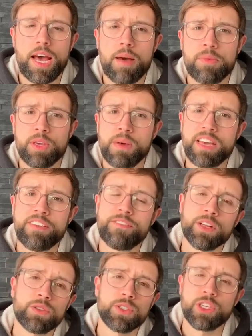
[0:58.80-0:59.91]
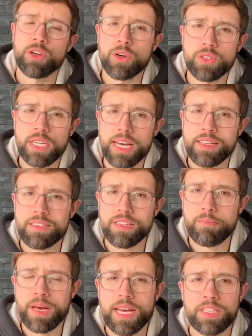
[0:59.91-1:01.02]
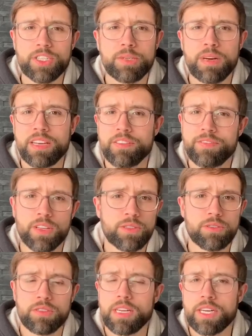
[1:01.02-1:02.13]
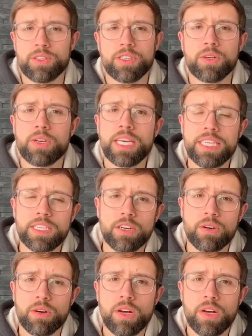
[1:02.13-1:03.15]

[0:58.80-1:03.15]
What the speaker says: You might have followed yo-yo diets in the past. You might have followed, I don't know, keto,